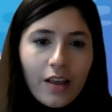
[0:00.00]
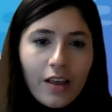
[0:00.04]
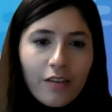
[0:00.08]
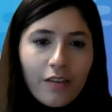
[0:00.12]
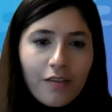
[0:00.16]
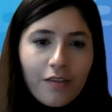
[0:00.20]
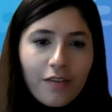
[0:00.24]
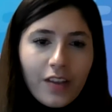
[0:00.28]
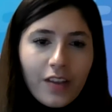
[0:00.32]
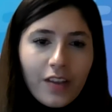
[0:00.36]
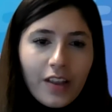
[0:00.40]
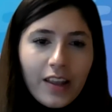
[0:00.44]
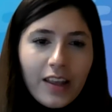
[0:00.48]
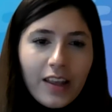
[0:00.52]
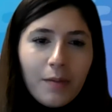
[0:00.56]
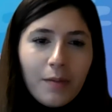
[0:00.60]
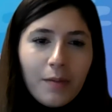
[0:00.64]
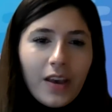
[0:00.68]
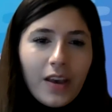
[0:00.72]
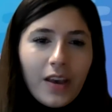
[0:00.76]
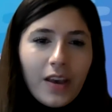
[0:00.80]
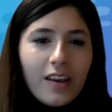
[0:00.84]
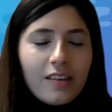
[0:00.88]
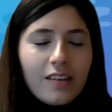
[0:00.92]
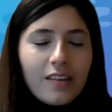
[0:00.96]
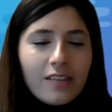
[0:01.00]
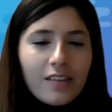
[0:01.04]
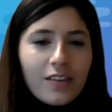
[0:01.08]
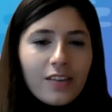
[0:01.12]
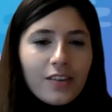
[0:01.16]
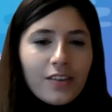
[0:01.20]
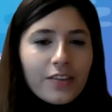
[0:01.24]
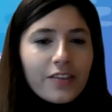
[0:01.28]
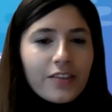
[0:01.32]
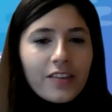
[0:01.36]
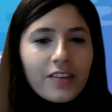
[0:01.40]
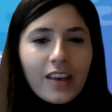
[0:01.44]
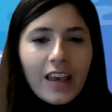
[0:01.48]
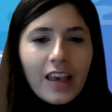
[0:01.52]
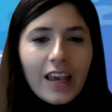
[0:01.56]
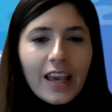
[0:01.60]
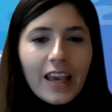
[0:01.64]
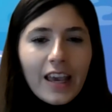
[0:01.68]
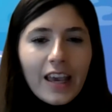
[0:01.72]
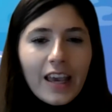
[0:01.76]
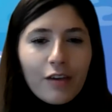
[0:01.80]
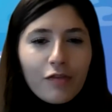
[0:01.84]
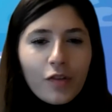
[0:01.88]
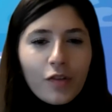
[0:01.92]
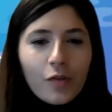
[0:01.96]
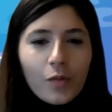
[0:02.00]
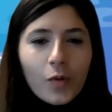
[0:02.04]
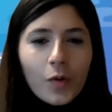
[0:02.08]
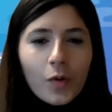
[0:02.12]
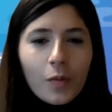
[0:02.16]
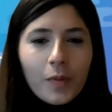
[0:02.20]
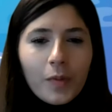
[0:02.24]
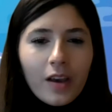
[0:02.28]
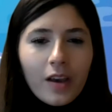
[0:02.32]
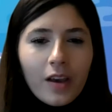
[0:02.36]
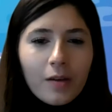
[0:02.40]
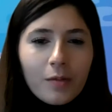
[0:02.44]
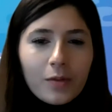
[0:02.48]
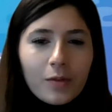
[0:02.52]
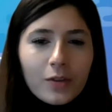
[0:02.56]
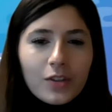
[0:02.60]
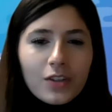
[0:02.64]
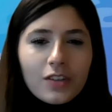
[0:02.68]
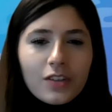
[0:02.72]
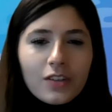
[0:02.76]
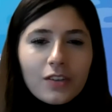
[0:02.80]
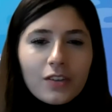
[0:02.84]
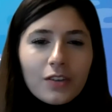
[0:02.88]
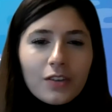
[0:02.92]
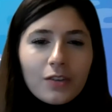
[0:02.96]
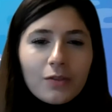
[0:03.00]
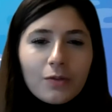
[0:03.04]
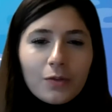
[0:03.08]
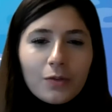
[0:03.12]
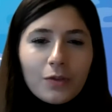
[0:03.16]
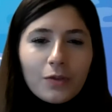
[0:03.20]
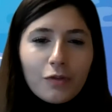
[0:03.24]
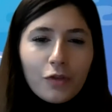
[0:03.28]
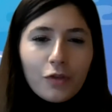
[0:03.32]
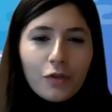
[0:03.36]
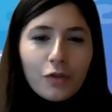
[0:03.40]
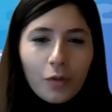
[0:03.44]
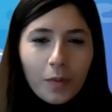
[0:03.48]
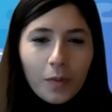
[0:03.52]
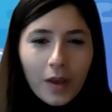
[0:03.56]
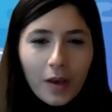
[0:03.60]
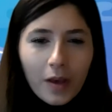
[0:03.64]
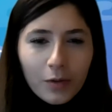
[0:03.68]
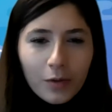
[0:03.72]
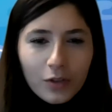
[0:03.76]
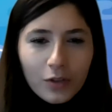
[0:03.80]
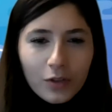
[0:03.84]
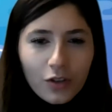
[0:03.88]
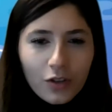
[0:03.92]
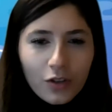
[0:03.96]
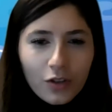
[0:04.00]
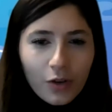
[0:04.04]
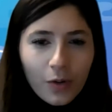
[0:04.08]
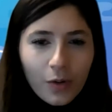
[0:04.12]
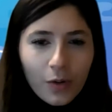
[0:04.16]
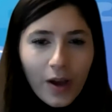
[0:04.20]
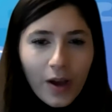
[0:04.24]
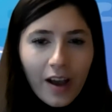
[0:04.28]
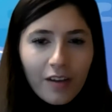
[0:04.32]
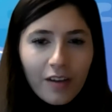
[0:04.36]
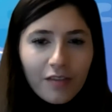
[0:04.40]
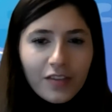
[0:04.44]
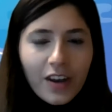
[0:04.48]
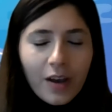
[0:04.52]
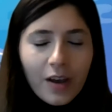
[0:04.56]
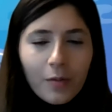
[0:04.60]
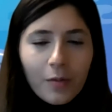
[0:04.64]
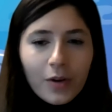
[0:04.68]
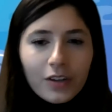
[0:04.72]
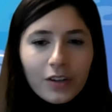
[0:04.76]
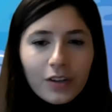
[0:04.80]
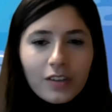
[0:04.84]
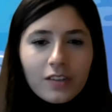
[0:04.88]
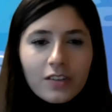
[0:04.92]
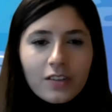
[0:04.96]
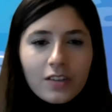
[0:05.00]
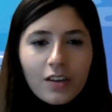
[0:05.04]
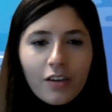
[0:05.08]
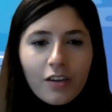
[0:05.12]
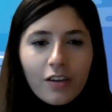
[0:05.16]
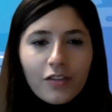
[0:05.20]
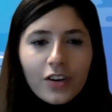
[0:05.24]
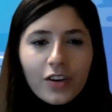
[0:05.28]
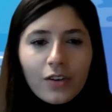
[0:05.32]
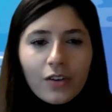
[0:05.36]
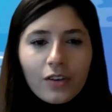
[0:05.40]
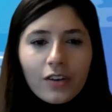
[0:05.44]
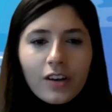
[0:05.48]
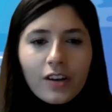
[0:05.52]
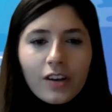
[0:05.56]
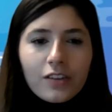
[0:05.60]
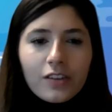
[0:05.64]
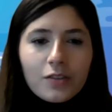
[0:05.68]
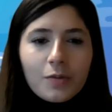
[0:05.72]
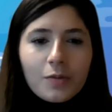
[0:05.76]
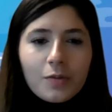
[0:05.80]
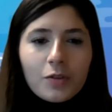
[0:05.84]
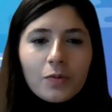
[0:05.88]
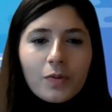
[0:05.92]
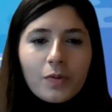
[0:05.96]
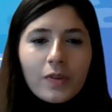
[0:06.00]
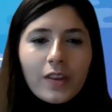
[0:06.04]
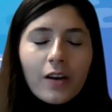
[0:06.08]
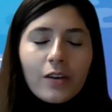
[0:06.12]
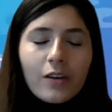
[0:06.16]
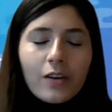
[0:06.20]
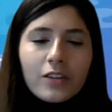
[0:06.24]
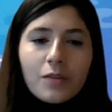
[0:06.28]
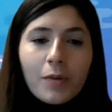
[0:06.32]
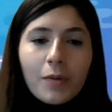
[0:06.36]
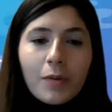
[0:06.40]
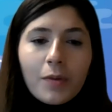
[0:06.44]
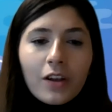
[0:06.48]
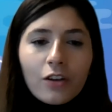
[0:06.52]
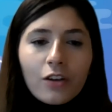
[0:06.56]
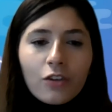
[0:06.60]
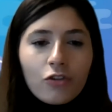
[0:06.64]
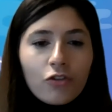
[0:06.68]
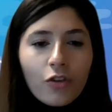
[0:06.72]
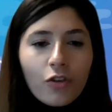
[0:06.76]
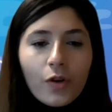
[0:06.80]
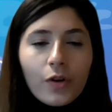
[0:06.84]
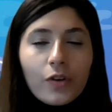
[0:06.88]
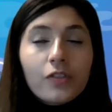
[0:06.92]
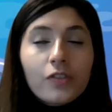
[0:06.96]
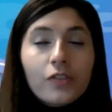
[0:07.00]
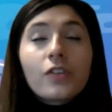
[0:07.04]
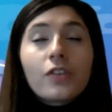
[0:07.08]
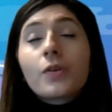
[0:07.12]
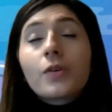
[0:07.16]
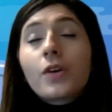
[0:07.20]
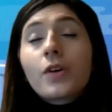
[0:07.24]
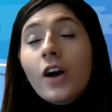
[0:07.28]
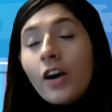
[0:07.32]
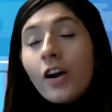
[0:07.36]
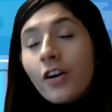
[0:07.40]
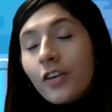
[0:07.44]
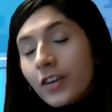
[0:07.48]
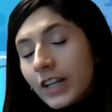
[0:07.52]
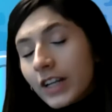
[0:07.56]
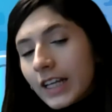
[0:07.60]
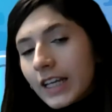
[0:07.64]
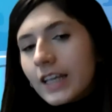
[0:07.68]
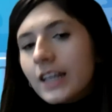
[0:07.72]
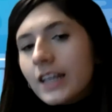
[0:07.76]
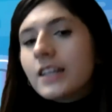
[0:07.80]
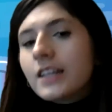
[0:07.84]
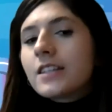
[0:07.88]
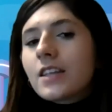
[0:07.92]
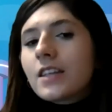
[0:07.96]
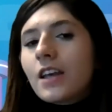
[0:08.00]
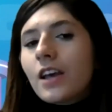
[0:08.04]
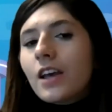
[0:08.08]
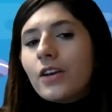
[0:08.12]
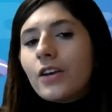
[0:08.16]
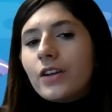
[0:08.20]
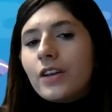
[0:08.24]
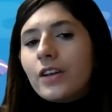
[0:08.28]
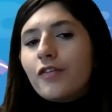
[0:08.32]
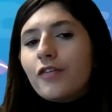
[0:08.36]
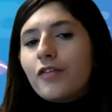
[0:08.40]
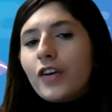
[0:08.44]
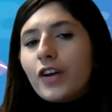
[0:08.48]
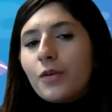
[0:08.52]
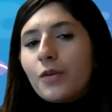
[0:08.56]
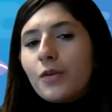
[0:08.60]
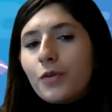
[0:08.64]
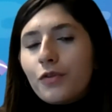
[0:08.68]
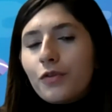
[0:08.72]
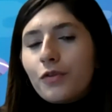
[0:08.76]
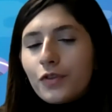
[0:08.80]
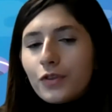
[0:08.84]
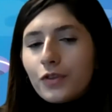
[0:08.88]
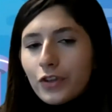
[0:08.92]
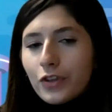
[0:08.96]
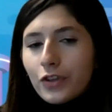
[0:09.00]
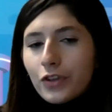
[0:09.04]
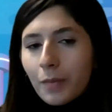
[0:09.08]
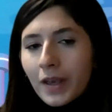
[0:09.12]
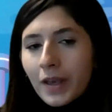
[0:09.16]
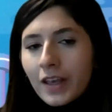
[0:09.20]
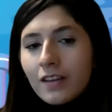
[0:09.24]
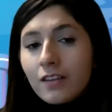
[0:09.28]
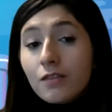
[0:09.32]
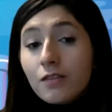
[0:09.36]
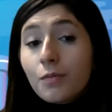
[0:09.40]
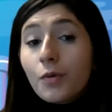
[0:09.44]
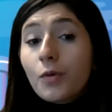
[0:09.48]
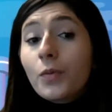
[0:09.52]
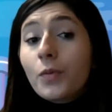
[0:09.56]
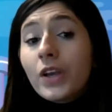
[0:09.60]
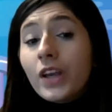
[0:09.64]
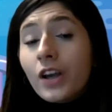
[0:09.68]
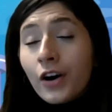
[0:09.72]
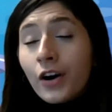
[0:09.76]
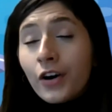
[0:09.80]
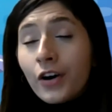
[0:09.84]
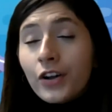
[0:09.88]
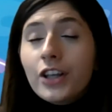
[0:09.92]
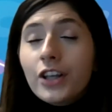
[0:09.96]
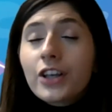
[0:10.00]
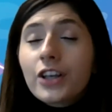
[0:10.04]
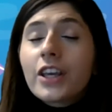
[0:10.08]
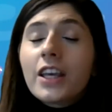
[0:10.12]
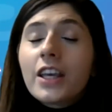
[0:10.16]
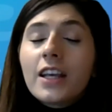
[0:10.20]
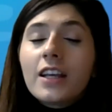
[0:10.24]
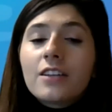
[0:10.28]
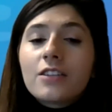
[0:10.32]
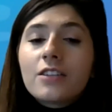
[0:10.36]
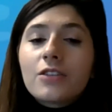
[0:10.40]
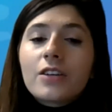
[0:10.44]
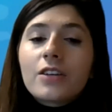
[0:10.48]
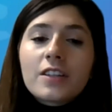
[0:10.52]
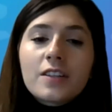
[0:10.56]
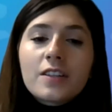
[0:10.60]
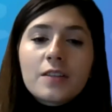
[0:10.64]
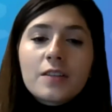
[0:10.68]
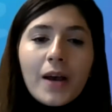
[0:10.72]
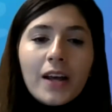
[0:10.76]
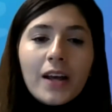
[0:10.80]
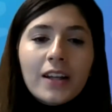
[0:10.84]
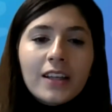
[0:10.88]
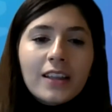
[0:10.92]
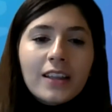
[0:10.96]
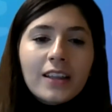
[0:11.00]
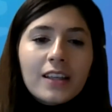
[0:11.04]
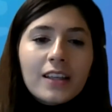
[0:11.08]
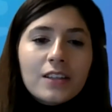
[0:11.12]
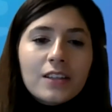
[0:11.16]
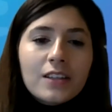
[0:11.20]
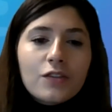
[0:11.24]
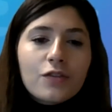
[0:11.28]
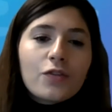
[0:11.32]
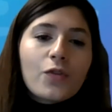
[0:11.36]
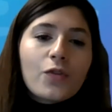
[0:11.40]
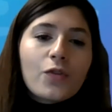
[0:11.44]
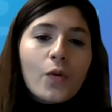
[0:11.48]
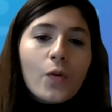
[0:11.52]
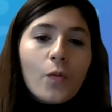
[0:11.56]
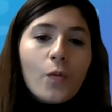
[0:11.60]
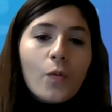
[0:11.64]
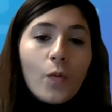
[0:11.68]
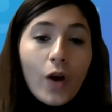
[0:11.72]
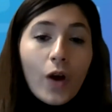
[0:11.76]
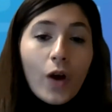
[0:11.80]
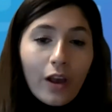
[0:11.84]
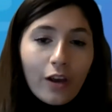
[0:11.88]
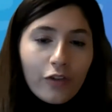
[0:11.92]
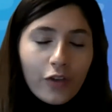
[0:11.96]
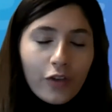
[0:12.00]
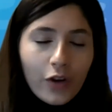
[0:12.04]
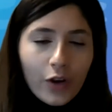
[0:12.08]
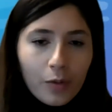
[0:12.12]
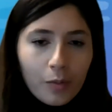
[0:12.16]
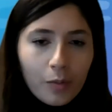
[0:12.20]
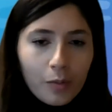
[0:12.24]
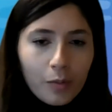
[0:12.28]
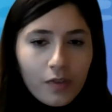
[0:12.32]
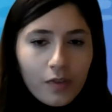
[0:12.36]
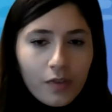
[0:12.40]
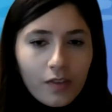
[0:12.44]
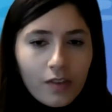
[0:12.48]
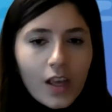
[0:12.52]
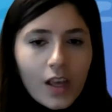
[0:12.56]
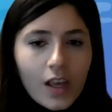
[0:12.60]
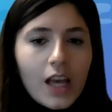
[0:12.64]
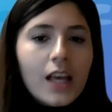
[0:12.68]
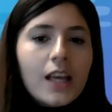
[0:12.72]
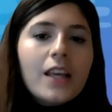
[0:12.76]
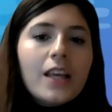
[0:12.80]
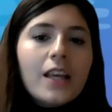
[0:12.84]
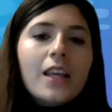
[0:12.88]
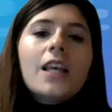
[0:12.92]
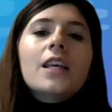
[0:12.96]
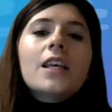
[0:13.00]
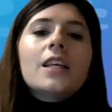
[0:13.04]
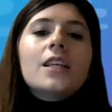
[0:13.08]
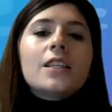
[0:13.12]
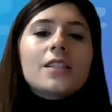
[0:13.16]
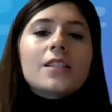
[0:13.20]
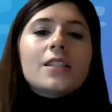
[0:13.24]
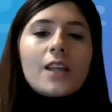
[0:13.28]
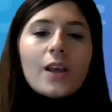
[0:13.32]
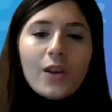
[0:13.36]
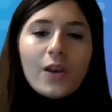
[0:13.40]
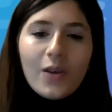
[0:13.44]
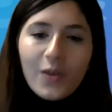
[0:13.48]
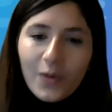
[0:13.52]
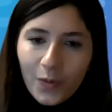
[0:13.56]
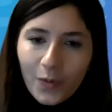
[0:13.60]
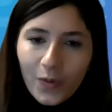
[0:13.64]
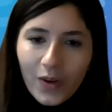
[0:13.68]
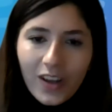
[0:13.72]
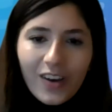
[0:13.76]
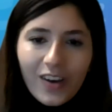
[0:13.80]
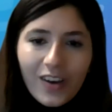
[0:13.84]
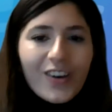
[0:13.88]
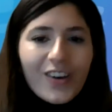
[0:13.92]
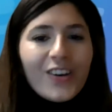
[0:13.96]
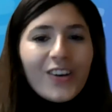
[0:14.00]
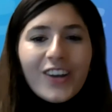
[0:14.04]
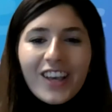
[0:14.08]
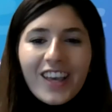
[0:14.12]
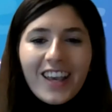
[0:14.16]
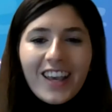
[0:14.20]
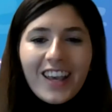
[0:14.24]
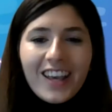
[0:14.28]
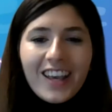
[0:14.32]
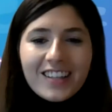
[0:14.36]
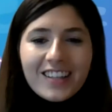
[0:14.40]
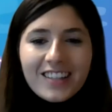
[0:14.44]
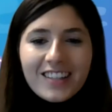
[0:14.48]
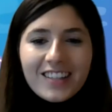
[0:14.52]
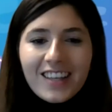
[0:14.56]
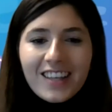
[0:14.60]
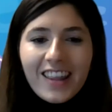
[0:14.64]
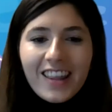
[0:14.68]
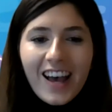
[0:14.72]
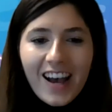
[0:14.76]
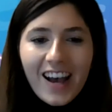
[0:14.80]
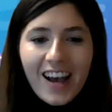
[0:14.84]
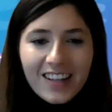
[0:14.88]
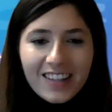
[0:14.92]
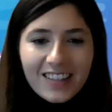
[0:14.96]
Felipe is asking if you'll be able to have network discovery on customers without a domain control. So currently it's only available for domains, but we are looking into expanding this for work groups. So we are looking into that.